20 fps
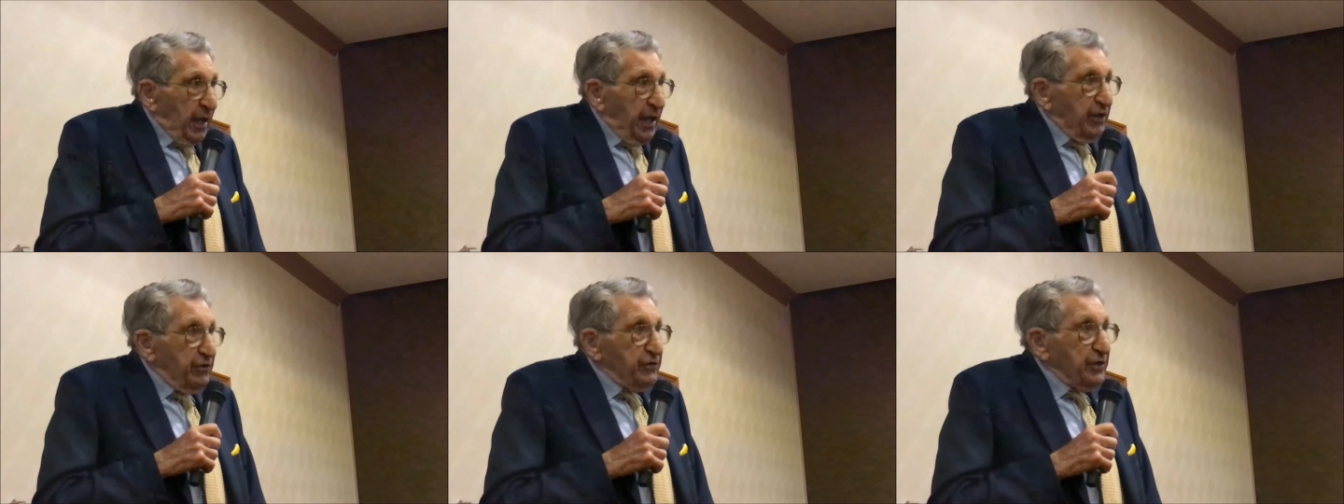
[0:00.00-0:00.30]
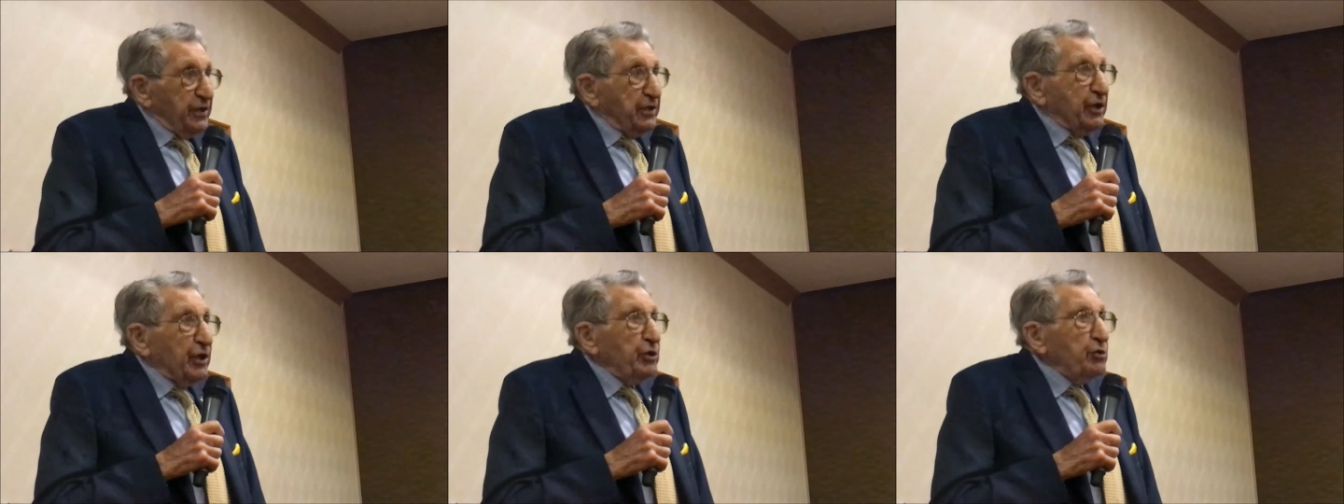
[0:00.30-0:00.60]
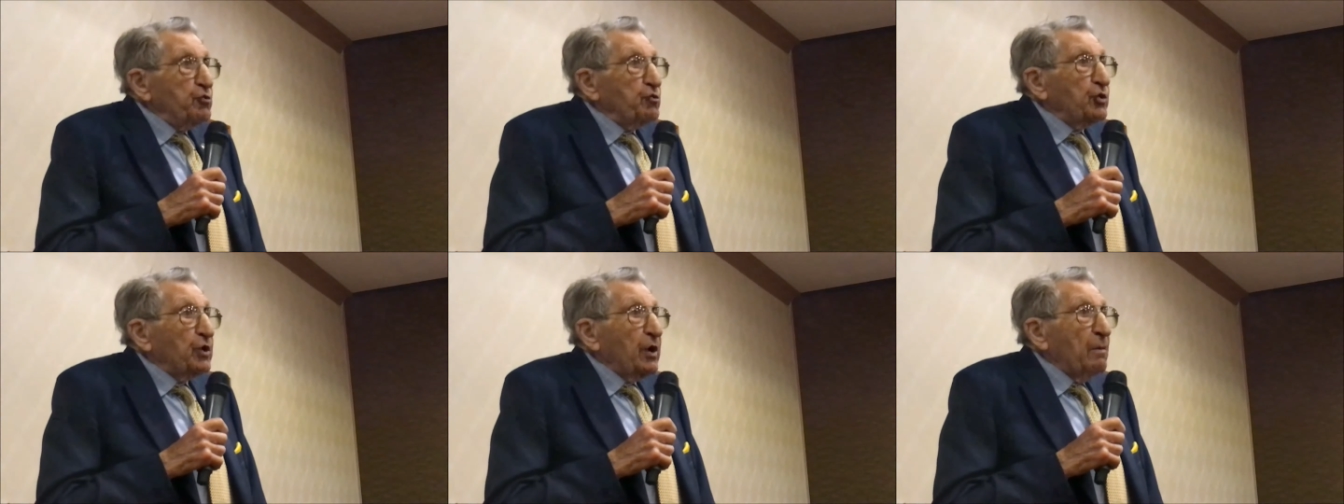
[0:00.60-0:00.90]
He said, "Can
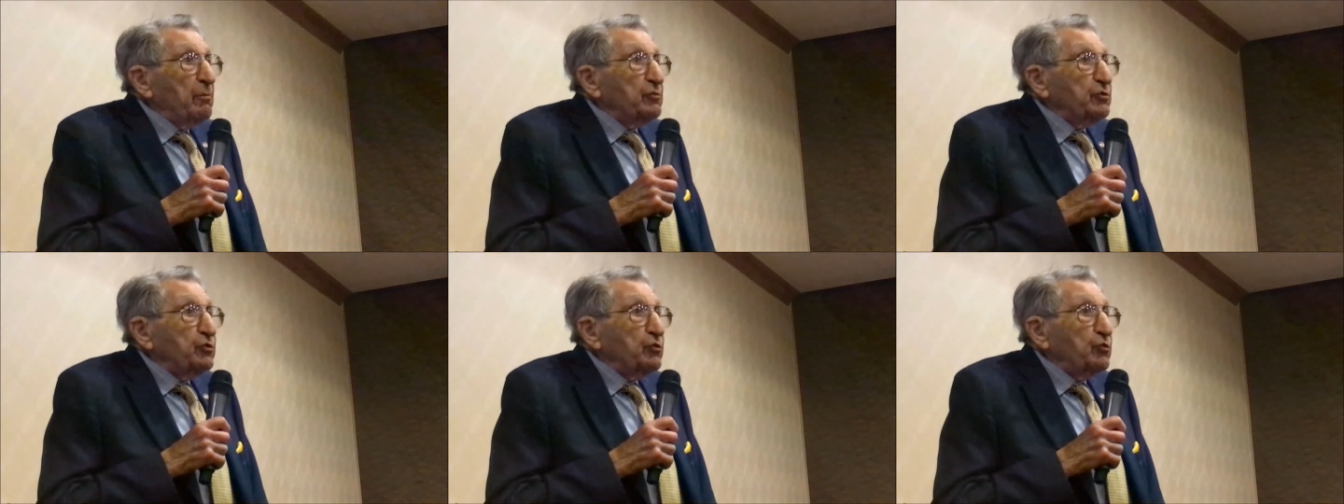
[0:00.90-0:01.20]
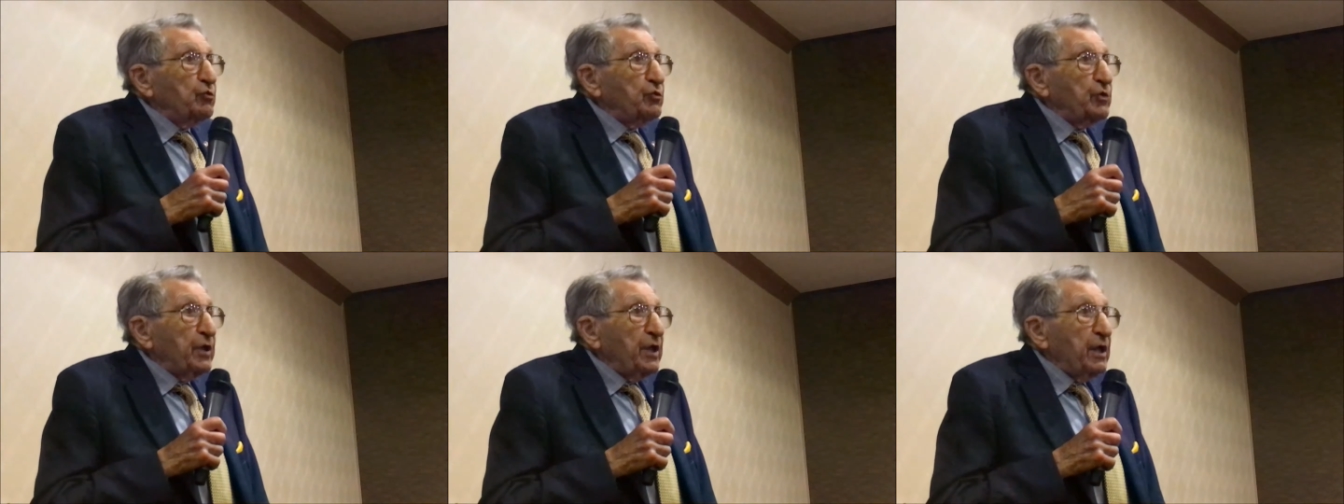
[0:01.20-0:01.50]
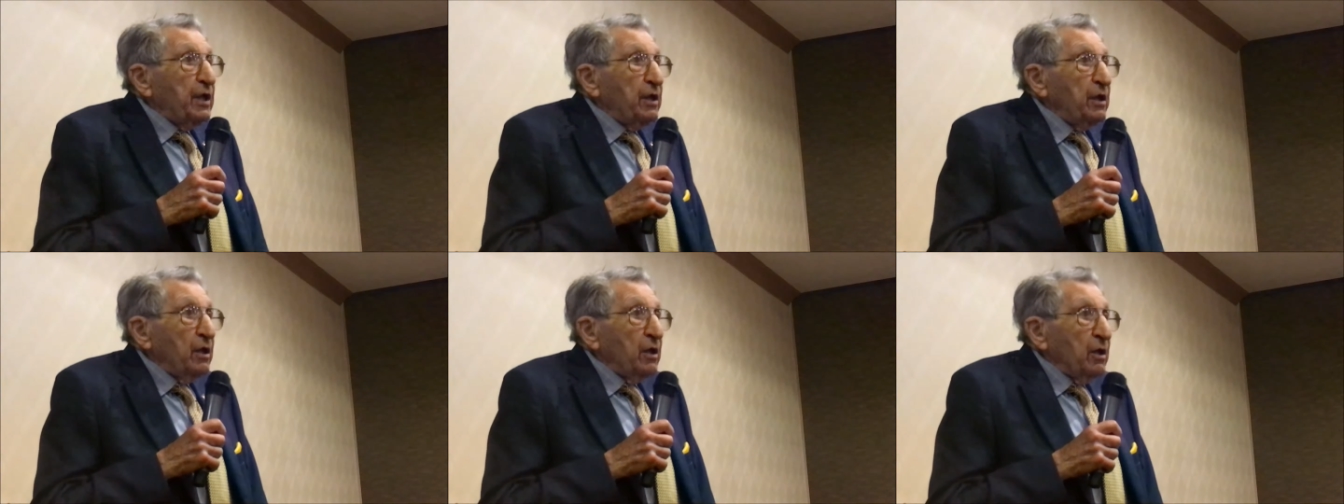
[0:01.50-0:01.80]
you come to
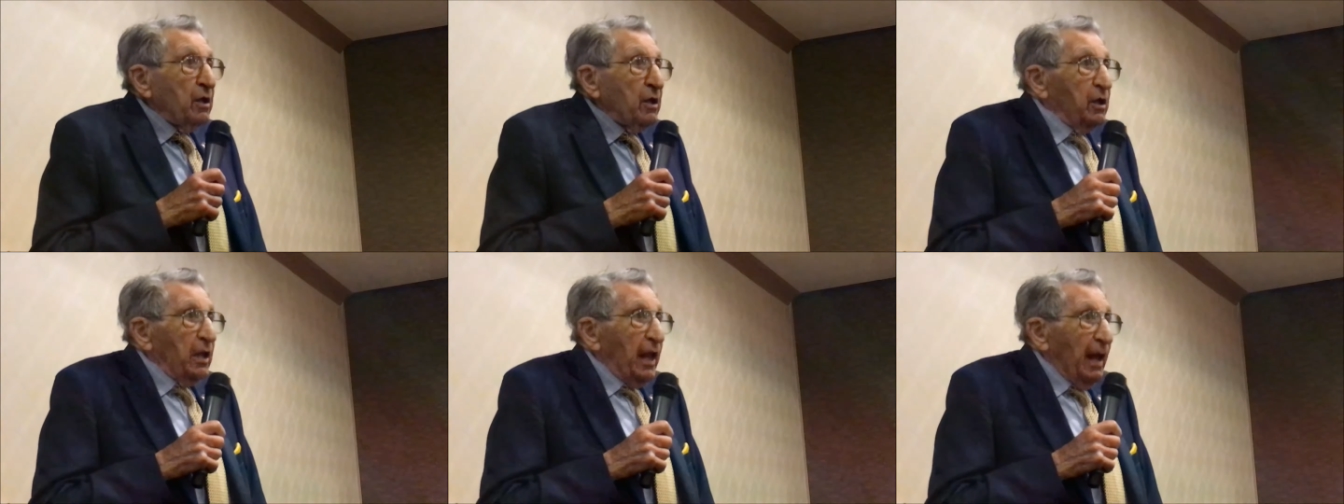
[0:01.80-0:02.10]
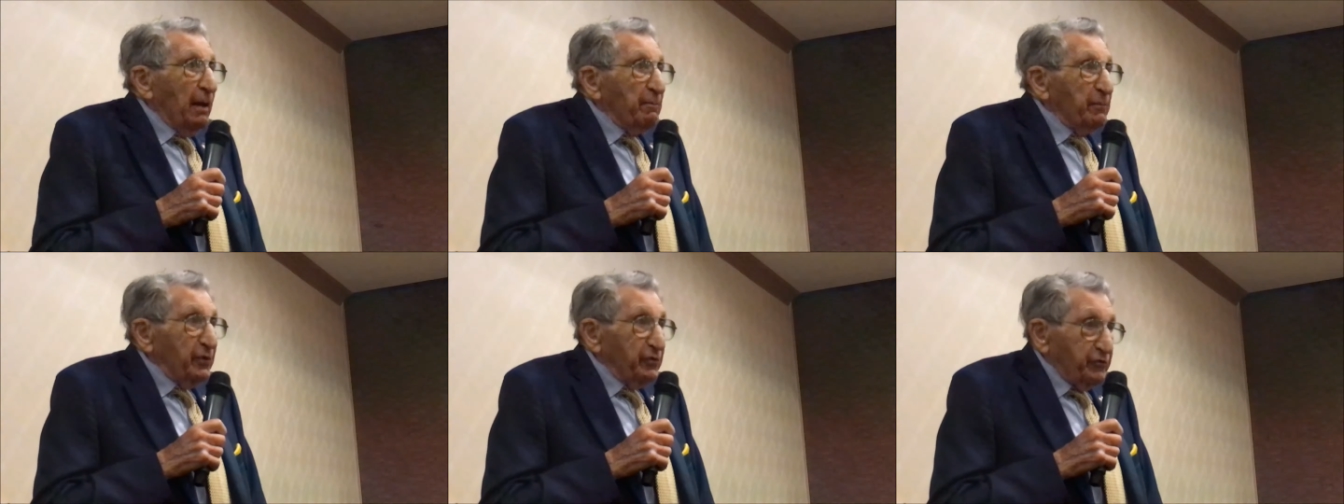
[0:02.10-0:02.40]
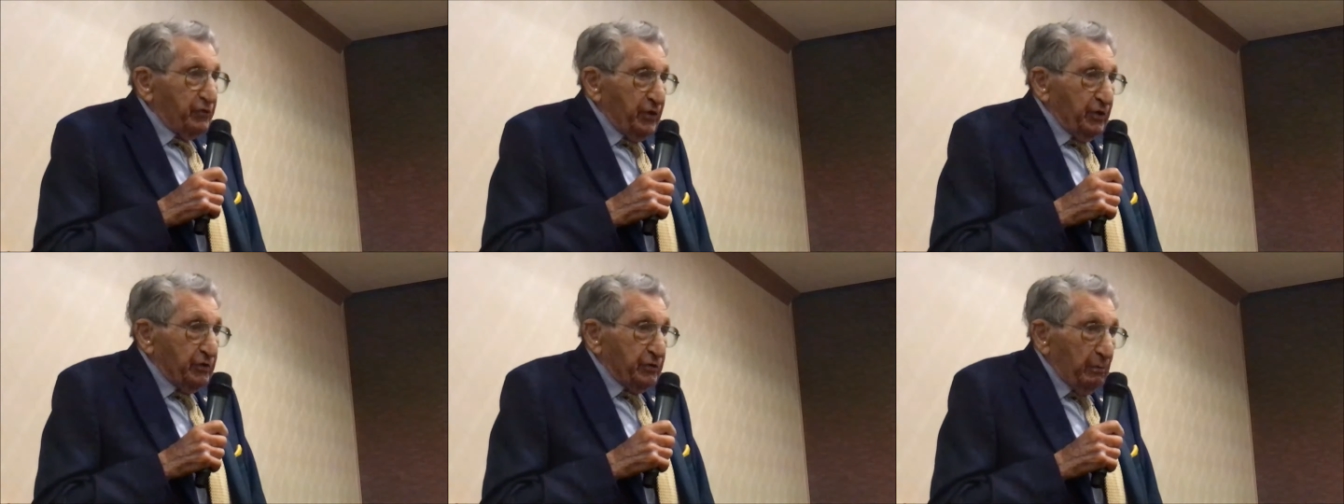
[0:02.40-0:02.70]
the
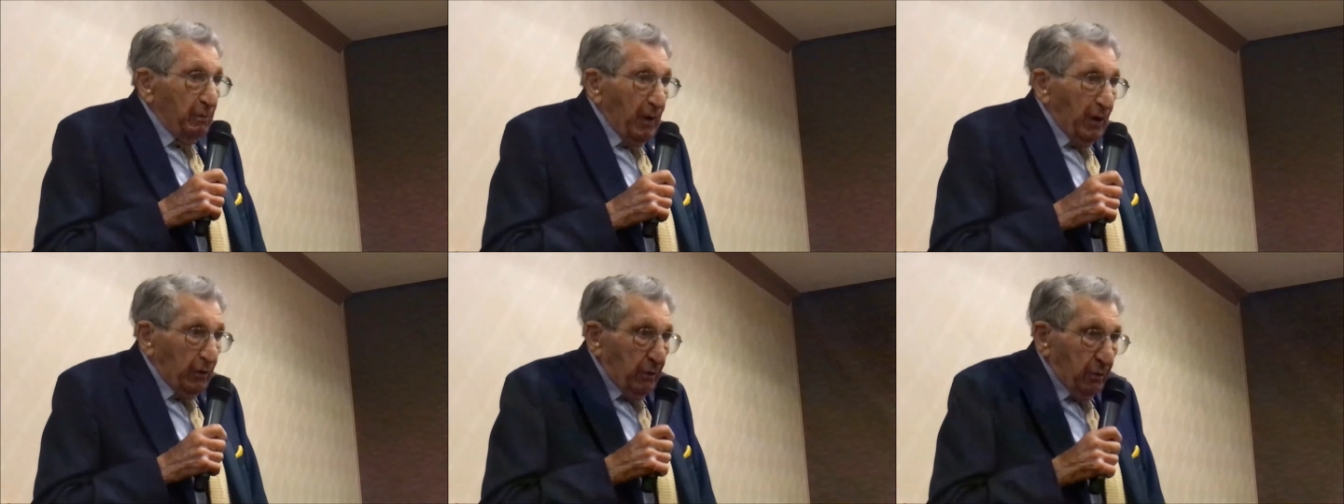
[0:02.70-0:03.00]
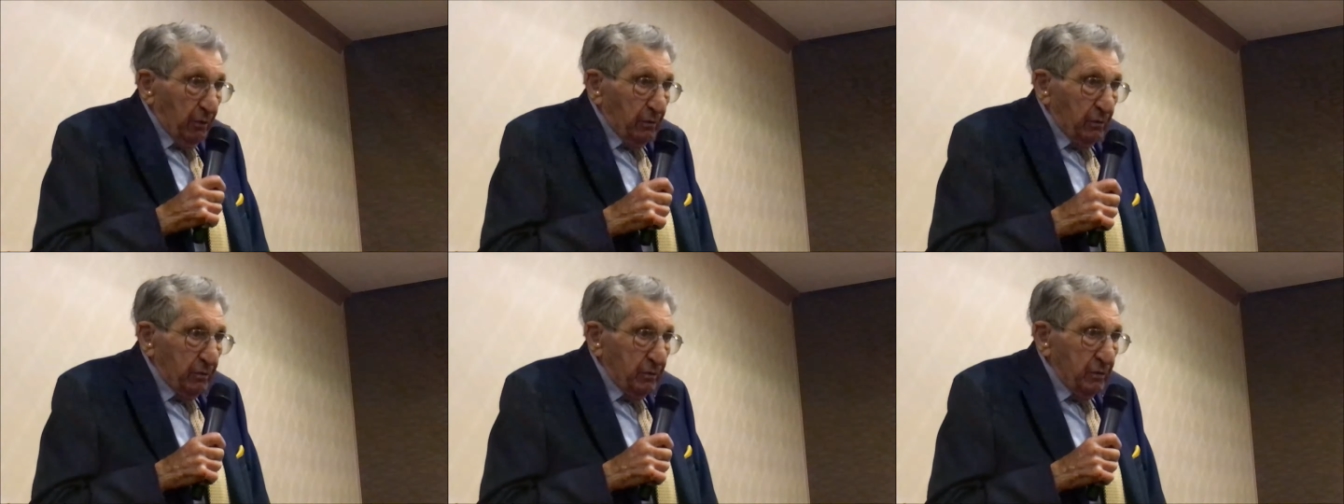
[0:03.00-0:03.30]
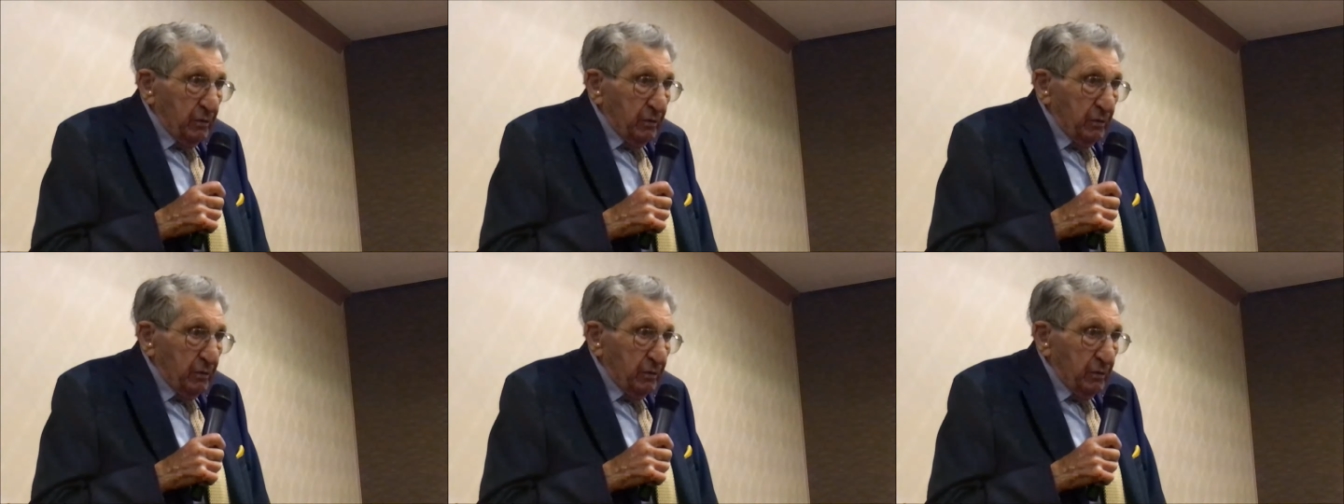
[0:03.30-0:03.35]
embassy tomorrow?"